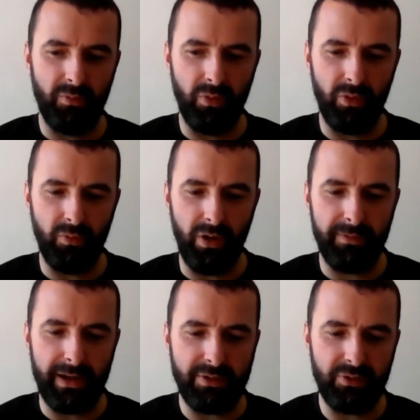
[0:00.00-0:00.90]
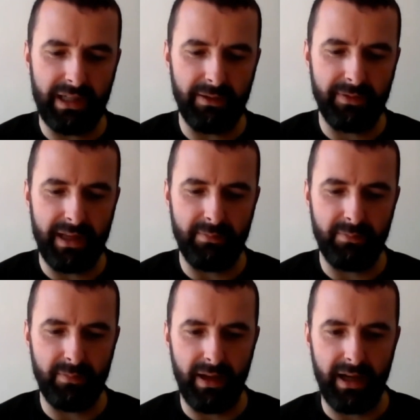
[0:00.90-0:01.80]
what advice would you give
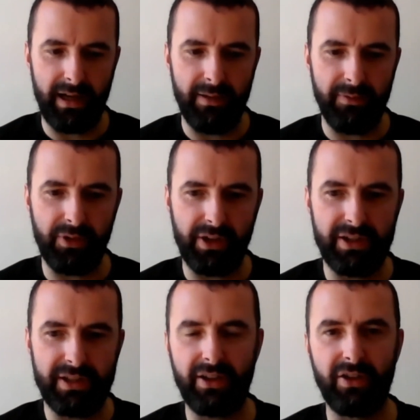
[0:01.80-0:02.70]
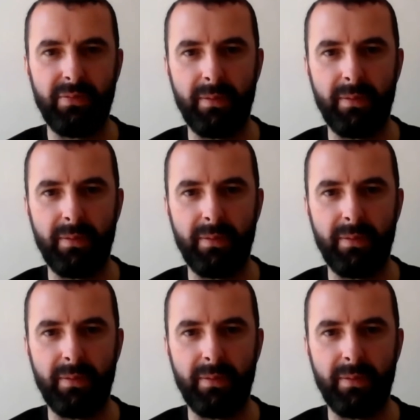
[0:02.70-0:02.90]
them if they're considering,